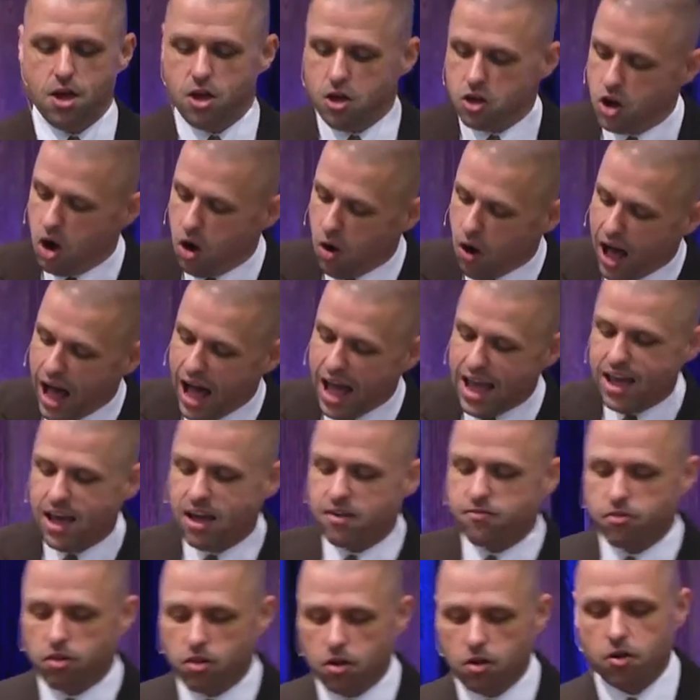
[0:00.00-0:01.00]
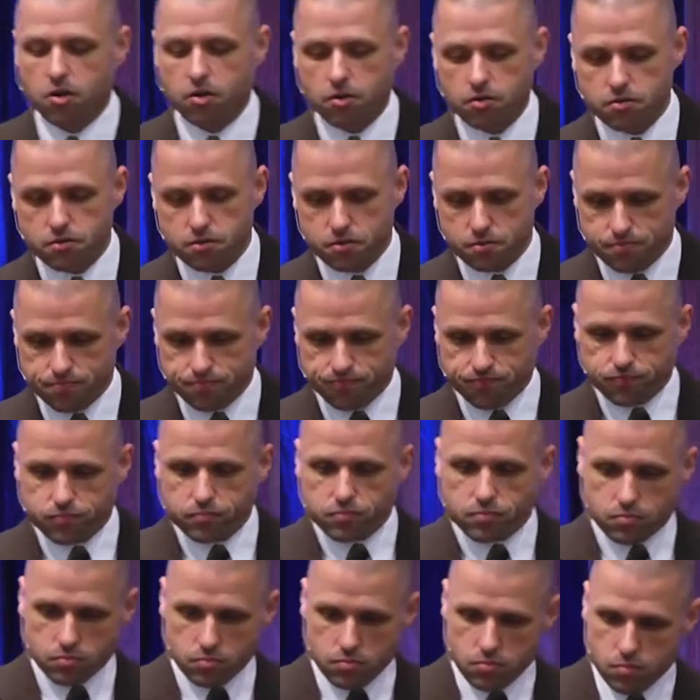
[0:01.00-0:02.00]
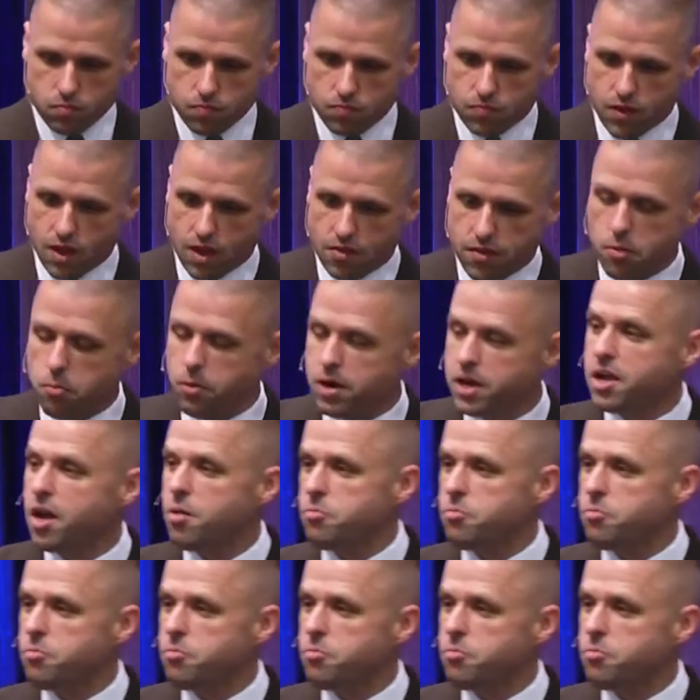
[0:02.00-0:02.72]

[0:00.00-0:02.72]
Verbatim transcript: You know, I have learned that when it